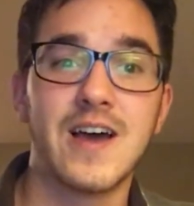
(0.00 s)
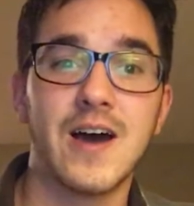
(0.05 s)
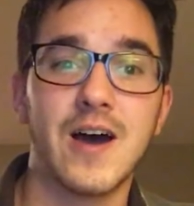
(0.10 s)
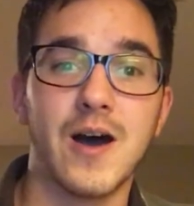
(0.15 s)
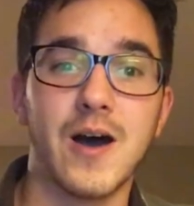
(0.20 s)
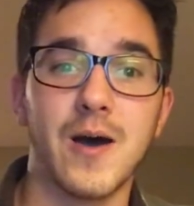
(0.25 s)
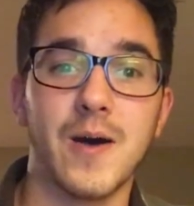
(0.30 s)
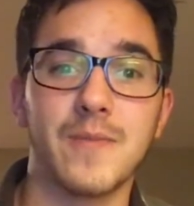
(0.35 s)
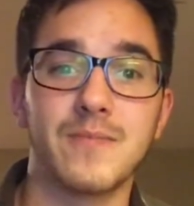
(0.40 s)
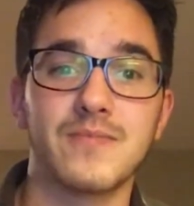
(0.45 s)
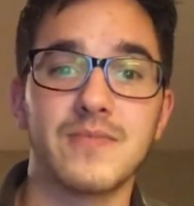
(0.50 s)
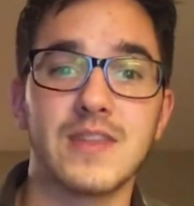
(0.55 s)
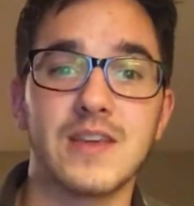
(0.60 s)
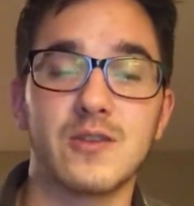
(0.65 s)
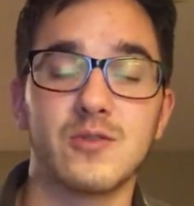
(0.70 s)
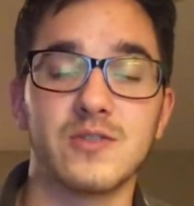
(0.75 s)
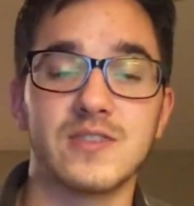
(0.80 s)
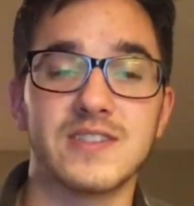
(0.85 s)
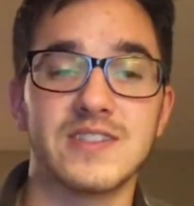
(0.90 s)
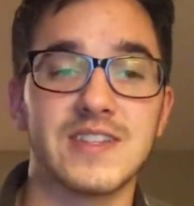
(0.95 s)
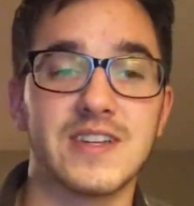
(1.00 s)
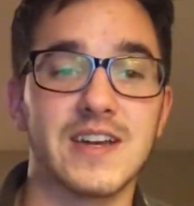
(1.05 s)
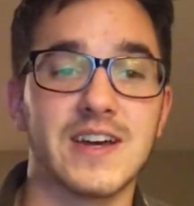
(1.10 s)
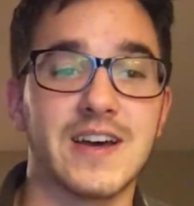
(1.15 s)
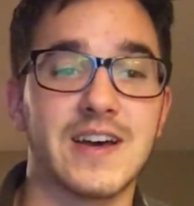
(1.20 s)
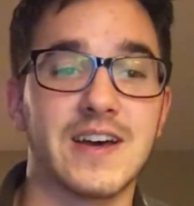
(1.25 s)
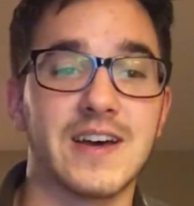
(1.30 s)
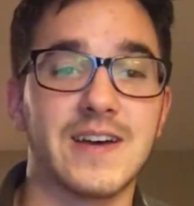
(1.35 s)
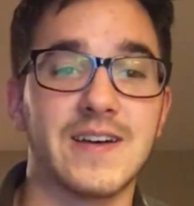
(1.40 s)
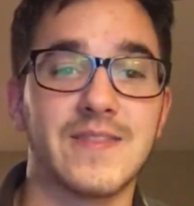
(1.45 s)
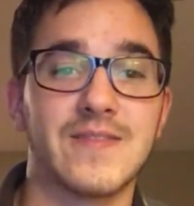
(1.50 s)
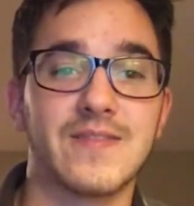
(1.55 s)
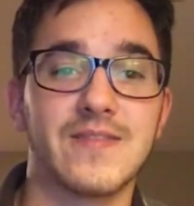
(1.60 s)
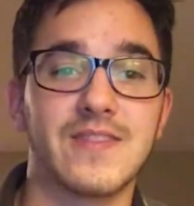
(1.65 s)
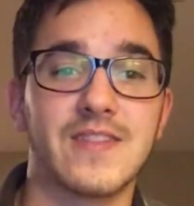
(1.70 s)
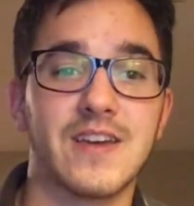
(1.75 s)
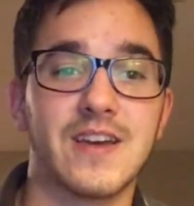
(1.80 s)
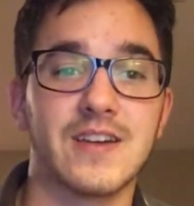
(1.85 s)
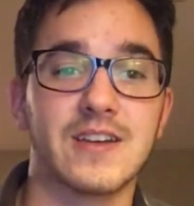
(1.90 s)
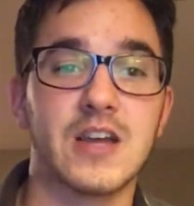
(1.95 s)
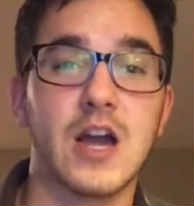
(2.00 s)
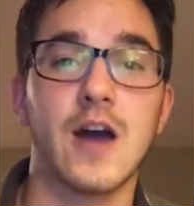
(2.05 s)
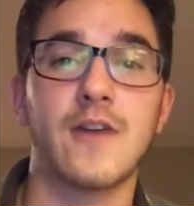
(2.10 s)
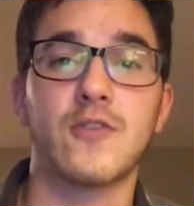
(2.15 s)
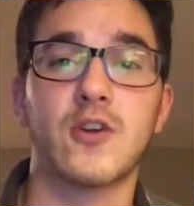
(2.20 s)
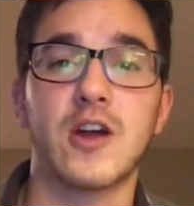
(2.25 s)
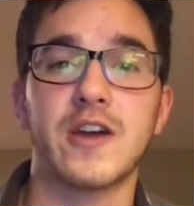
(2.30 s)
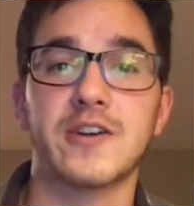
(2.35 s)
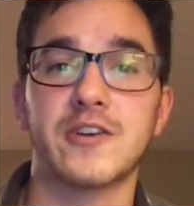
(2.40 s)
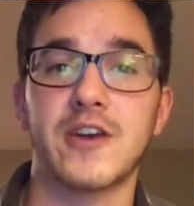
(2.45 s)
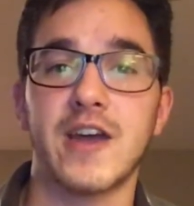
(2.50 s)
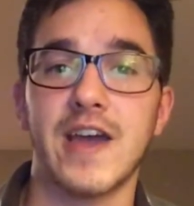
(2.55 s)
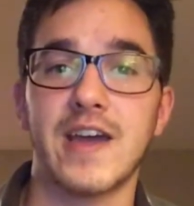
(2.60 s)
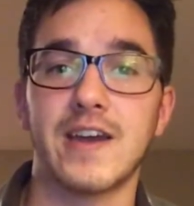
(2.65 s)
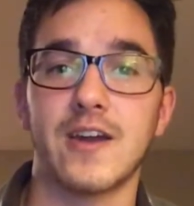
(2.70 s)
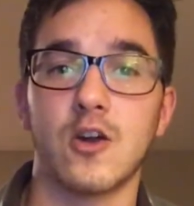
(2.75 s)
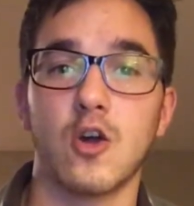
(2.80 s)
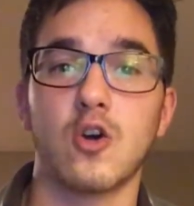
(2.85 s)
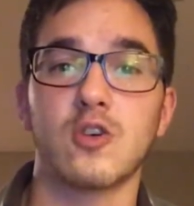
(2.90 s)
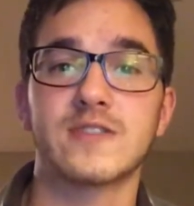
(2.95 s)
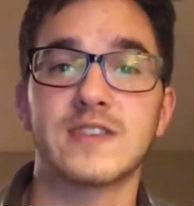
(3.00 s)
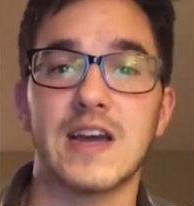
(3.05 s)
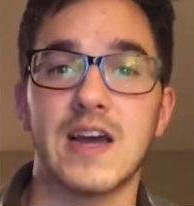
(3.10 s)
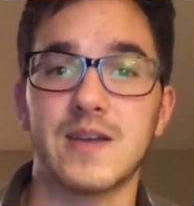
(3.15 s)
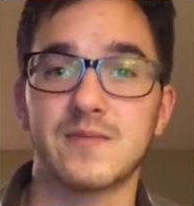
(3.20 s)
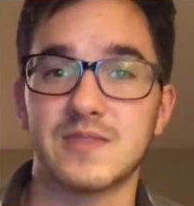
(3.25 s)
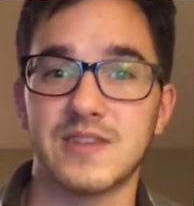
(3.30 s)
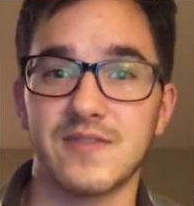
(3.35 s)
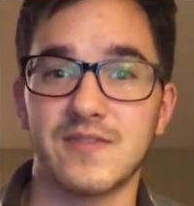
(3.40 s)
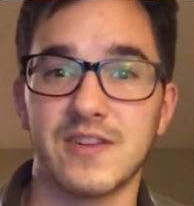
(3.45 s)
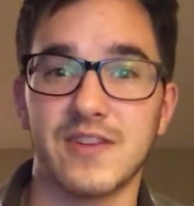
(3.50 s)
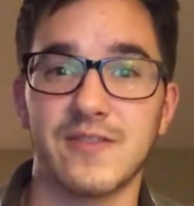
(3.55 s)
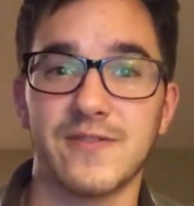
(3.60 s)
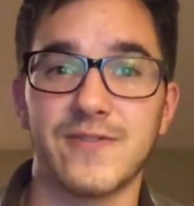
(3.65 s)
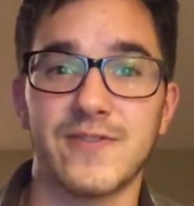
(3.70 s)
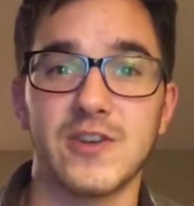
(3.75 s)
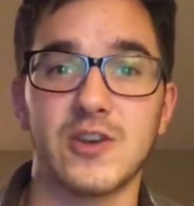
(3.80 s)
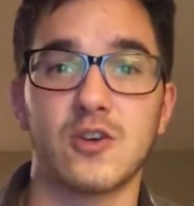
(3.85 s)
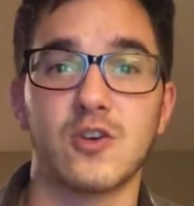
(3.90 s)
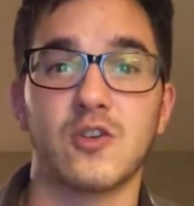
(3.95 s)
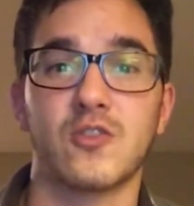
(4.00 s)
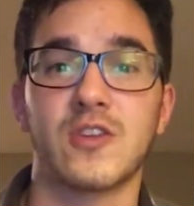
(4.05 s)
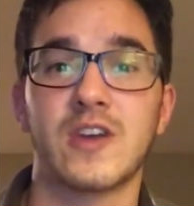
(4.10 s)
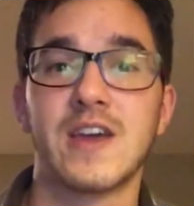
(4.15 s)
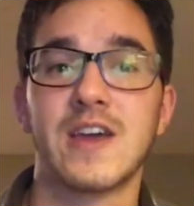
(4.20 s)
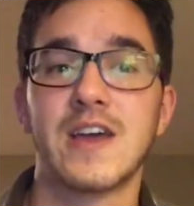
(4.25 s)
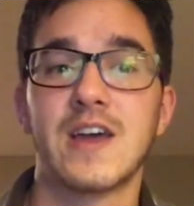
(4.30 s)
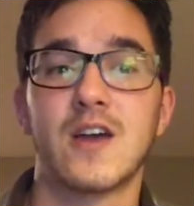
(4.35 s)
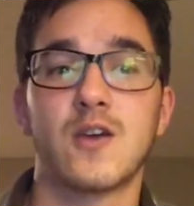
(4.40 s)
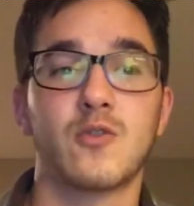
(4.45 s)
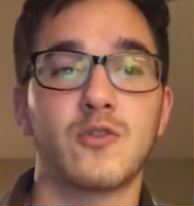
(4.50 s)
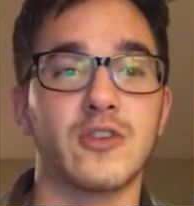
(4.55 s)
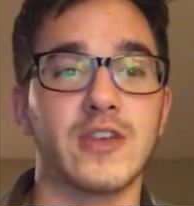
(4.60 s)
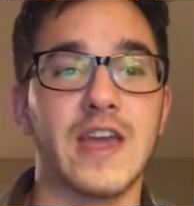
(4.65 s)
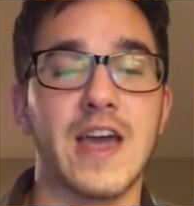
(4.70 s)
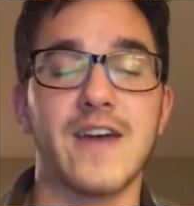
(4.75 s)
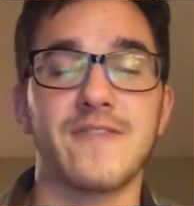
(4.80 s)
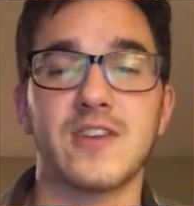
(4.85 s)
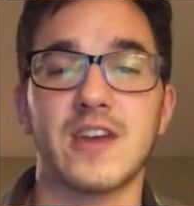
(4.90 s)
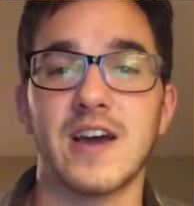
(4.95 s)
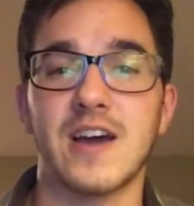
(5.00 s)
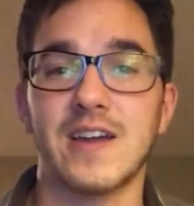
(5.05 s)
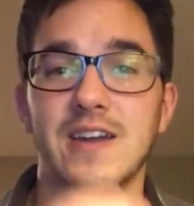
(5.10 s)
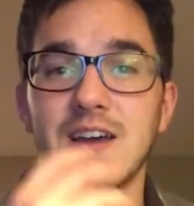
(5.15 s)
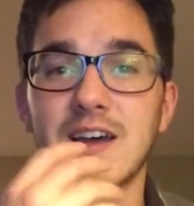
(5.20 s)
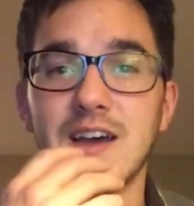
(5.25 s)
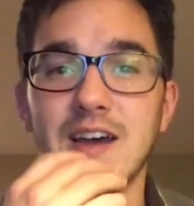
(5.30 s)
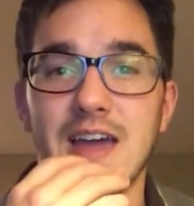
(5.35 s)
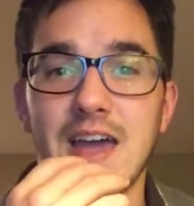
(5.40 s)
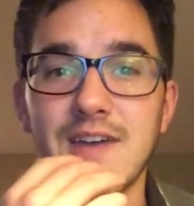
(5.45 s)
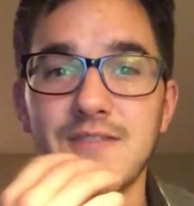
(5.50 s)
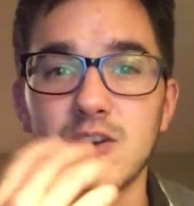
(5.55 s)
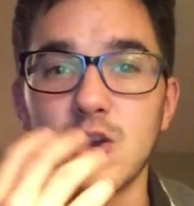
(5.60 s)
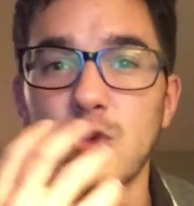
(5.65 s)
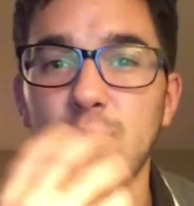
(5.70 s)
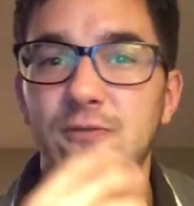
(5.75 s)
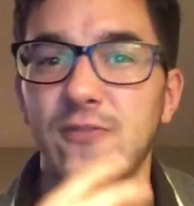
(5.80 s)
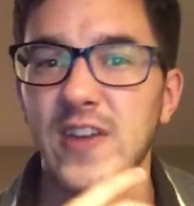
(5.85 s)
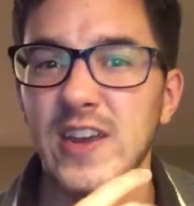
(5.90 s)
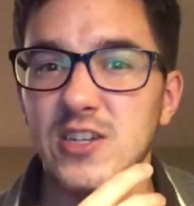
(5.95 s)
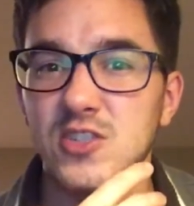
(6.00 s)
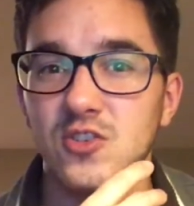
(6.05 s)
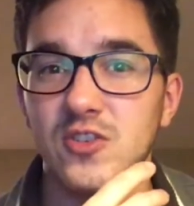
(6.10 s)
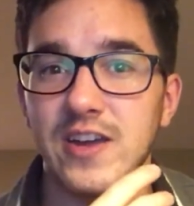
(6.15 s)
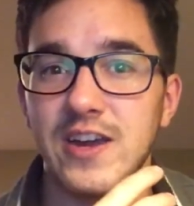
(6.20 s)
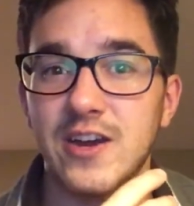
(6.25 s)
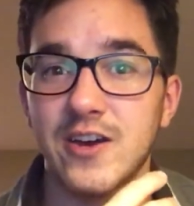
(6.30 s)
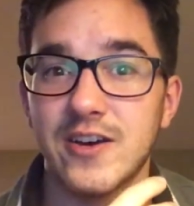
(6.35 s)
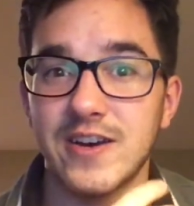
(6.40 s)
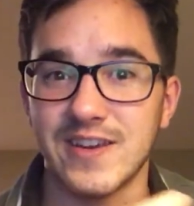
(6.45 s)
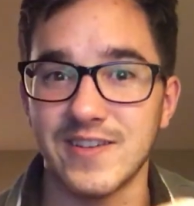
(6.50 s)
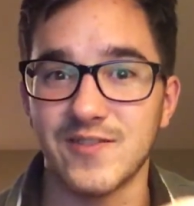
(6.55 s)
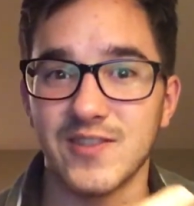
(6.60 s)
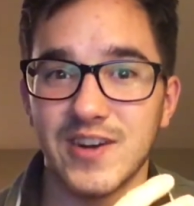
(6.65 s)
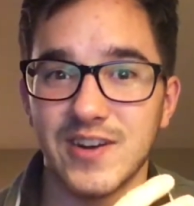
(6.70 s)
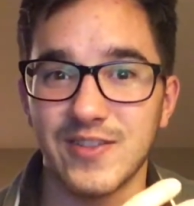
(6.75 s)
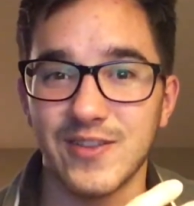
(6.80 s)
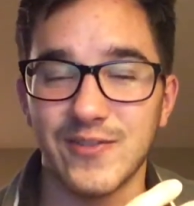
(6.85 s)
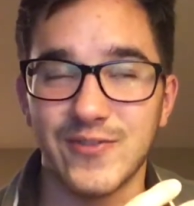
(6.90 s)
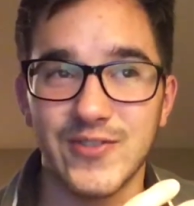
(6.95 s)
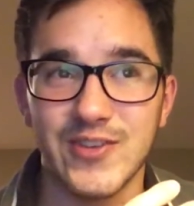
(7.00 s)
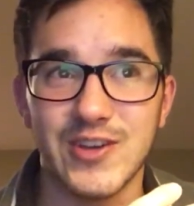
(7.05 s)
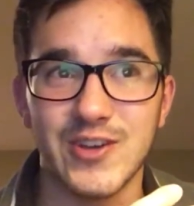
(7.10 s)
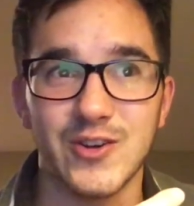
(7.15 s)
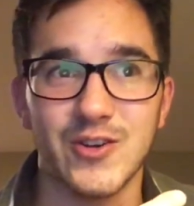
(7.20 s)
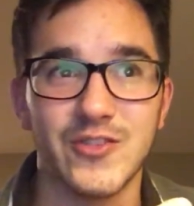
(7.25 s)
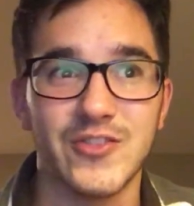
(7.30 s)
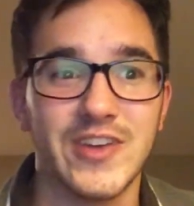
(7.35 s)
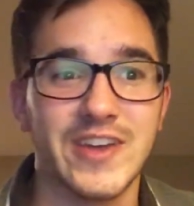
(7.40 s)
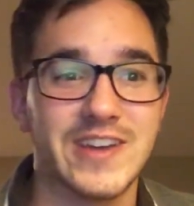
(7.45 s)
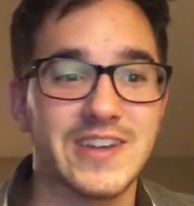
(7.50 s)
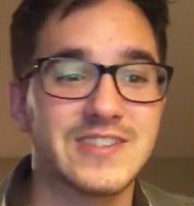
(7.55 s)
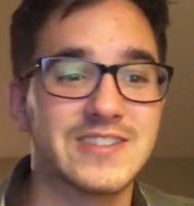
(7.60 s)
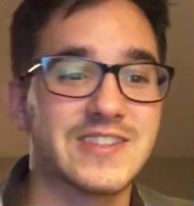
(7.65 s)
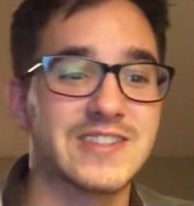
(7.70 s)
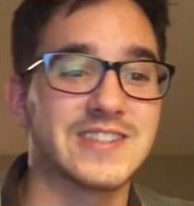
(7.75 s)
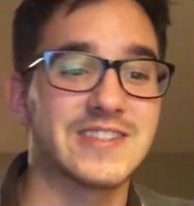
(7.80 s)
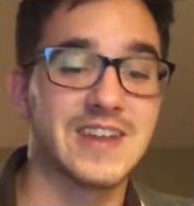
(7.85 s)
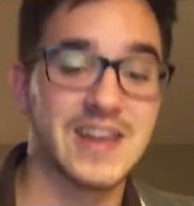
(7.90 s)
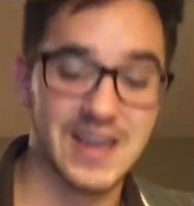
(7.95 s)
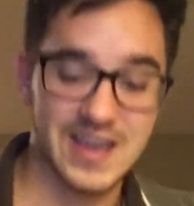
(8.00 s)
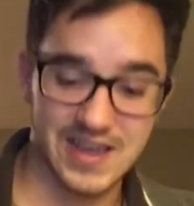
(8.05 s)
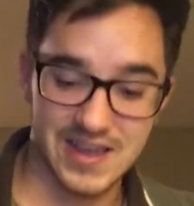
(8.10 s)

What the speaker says: It was cover on your head at all times, even in the field. Really heavy on having no facial hair, even in the field, like just.